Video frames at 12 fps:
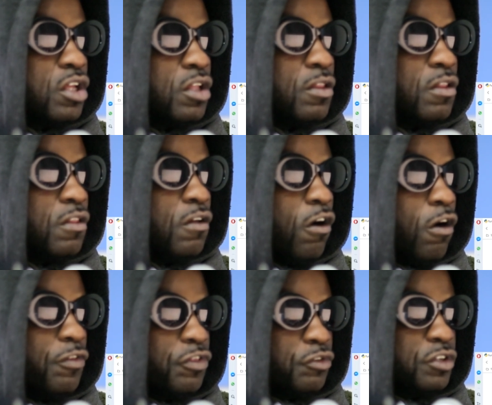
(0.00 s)
all
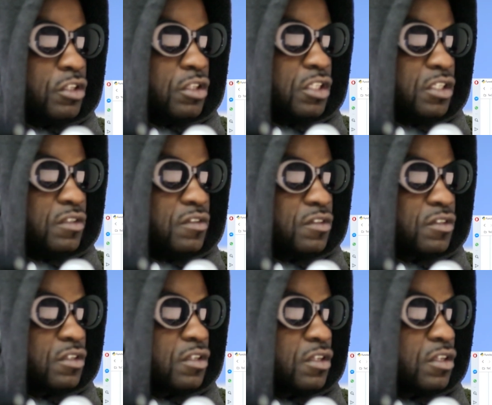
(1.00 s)
three of these
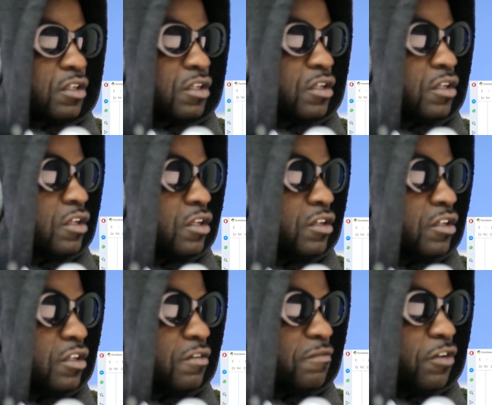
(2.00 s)

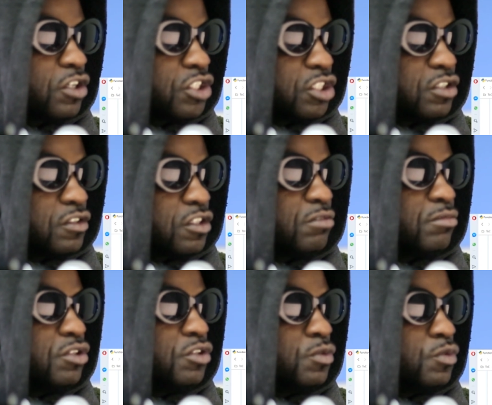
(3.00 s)
functions can be
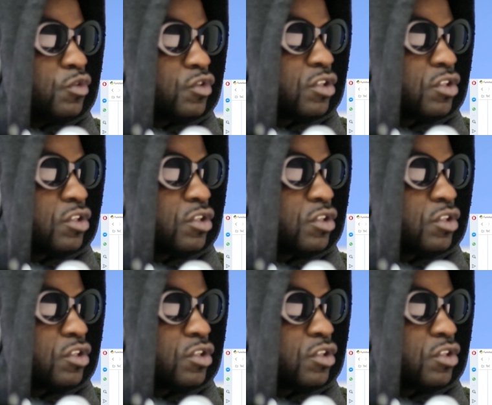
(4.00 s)
used